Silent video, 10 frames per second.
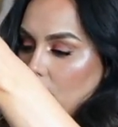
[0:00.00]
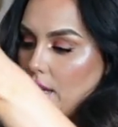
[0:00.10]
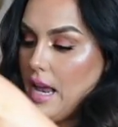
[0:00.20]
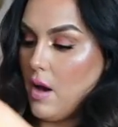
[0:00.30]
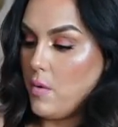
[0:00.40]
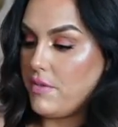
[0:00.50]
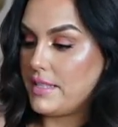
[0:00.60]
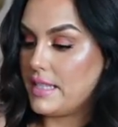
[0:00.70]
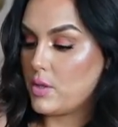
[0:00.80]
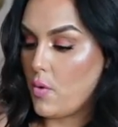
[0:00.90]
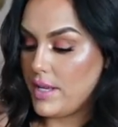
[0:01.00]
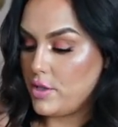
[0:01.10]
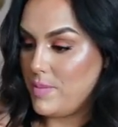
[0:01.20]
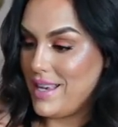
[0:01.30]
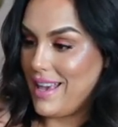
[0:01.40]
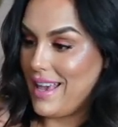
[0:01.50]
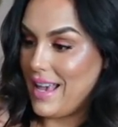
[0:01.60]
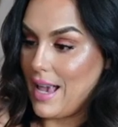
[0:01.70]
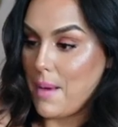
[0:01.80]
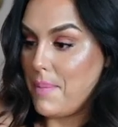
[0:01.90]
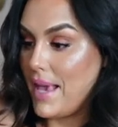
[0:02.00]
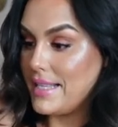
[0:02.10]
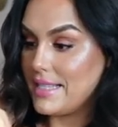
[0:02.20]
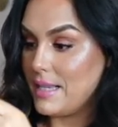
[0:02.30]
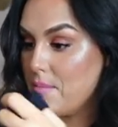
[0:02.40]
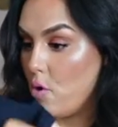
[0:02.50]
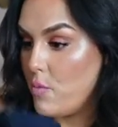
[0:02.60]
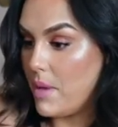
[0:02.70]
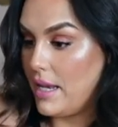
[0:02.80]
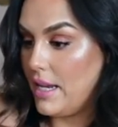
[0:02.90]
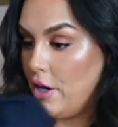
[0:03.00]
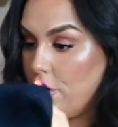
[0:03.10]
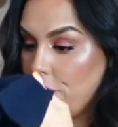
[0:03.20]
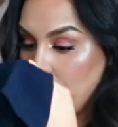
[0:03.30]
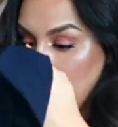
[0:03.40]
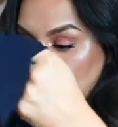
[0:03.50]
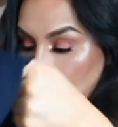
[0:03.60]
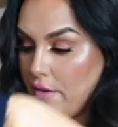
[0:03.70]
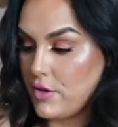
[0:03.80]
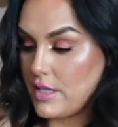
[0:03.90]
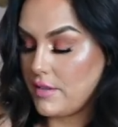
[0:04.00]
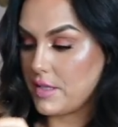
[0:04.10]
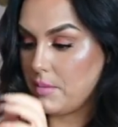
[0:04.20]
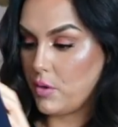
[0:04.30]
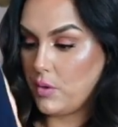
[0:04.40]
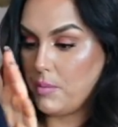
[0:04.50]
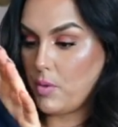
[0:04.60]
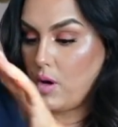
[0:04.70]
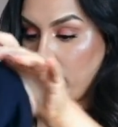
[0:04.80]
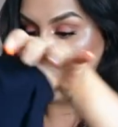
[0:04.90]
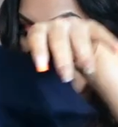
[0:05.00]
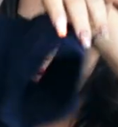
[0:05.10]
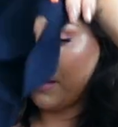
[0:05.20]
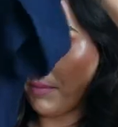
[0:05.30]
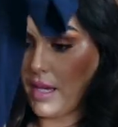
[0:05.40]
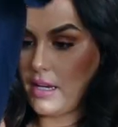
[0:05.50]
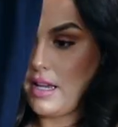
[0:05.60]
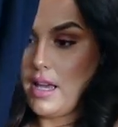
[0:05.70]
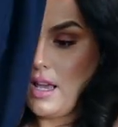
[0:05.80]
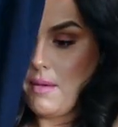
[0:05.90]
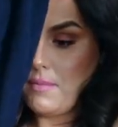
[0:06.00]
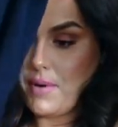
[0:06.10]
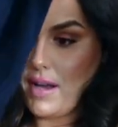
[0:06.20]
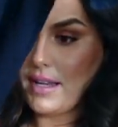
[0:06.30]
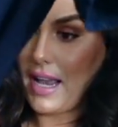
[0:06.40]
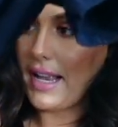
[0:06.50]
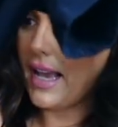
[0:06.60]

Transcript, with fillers: Now, this is going to be a pasty moment here. You're gonna need to have yourself some little nipple covers or something. But I,